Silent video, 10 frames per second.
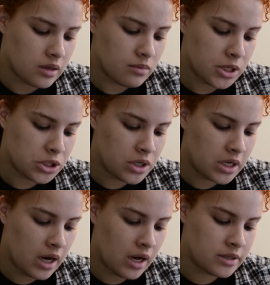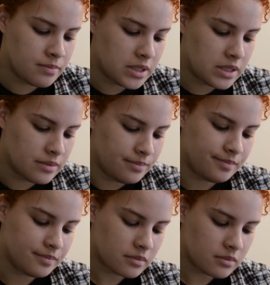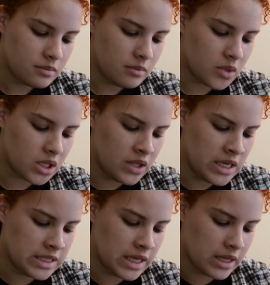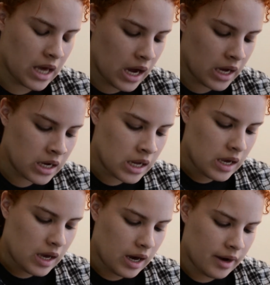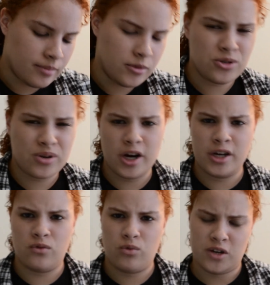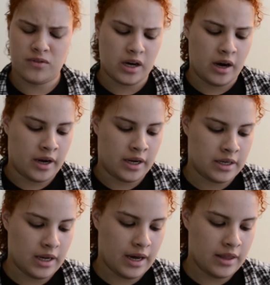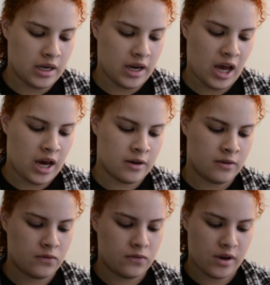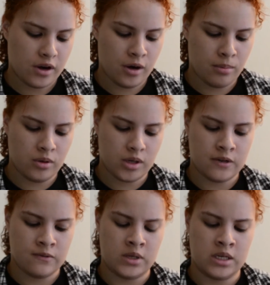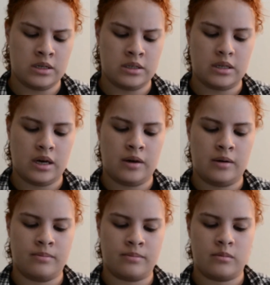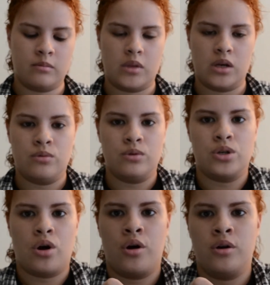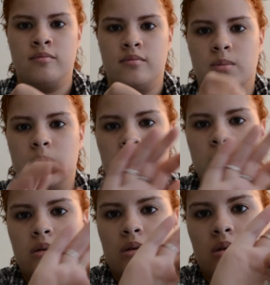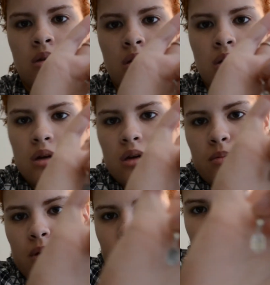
measuring cups, things like that. Those are kind of one of a kind. And then I have a couple of these charms. You probably